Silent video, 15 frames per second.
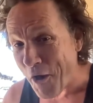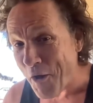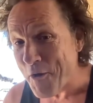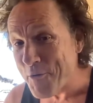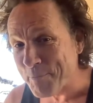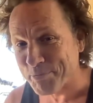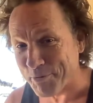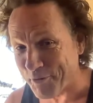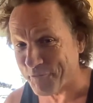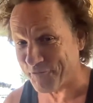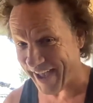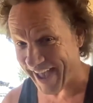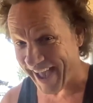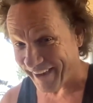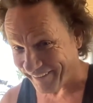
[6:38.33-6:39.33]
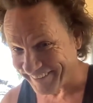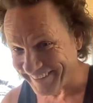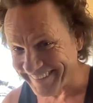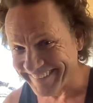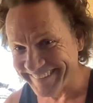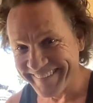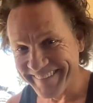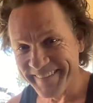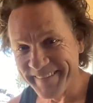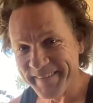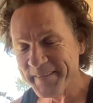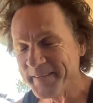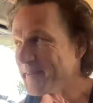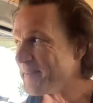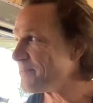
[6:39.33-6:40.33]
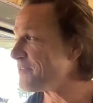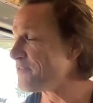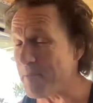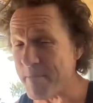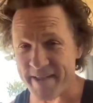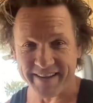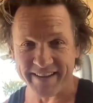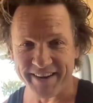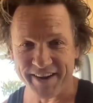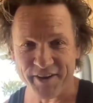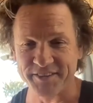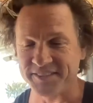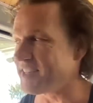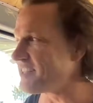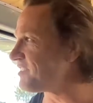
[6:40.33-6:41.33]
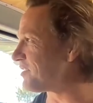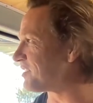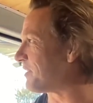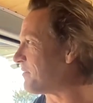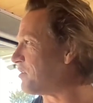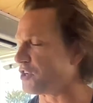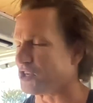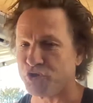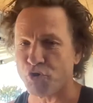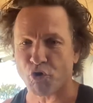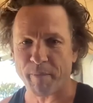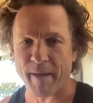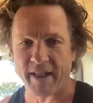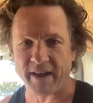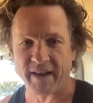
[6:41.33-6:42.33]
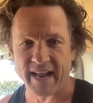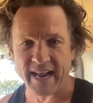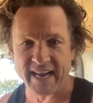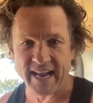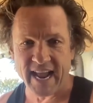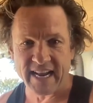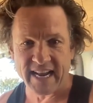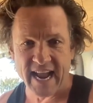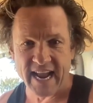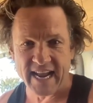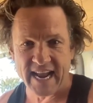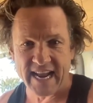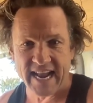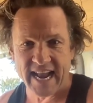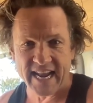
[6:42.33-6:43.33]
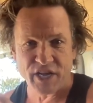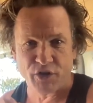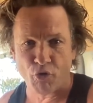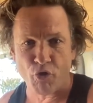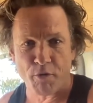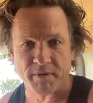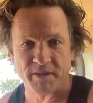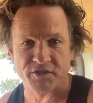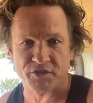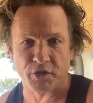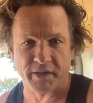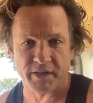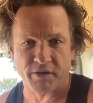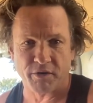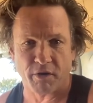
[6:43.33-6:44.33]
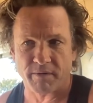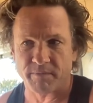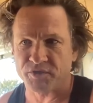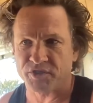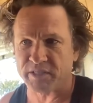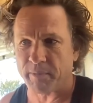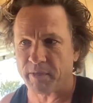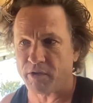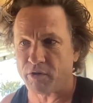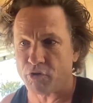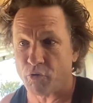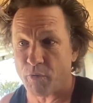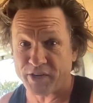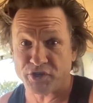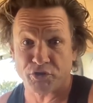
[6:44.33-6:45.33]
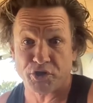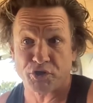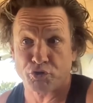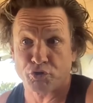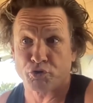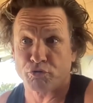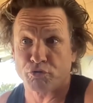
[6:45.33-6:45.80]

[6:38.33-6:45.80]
profound for me, you know, it's, it's not something you can talk about in in, in, in group, and it's certainly not something you actually